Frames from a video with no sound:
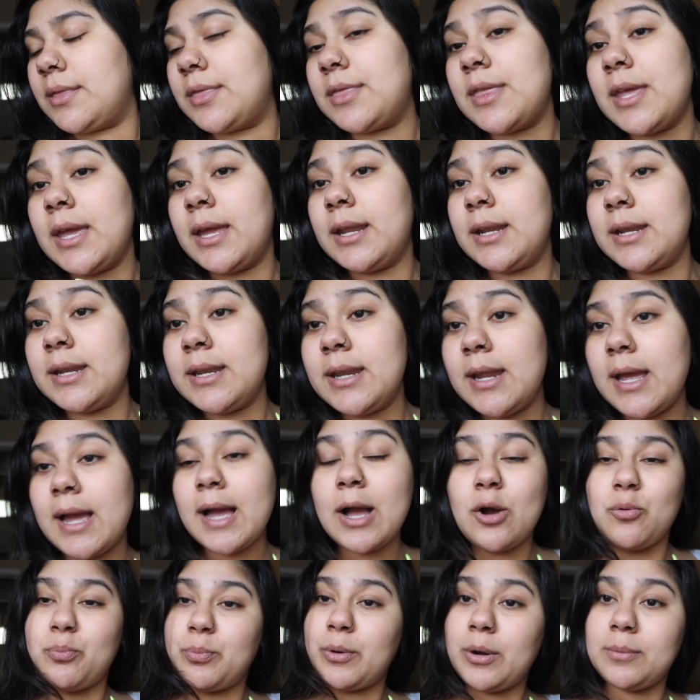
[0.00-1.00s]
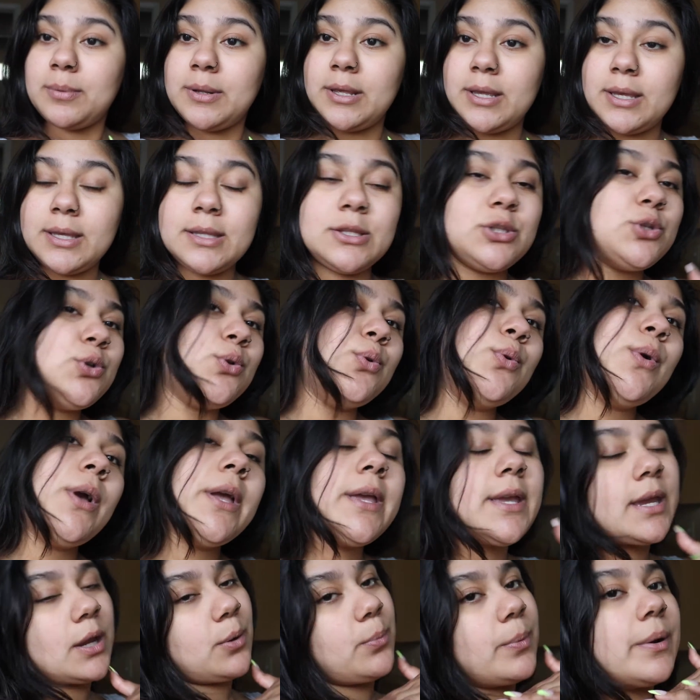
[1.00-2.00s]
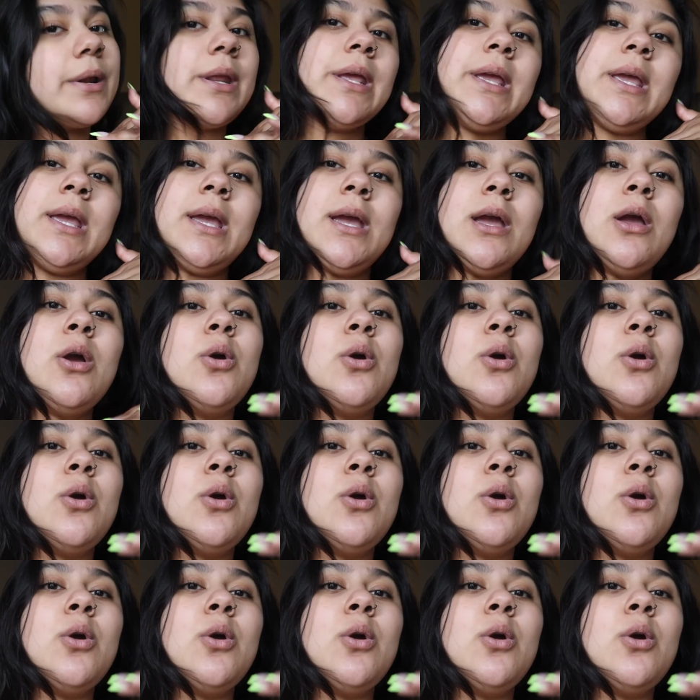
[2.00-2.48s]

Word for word: then I'll probably do a get ready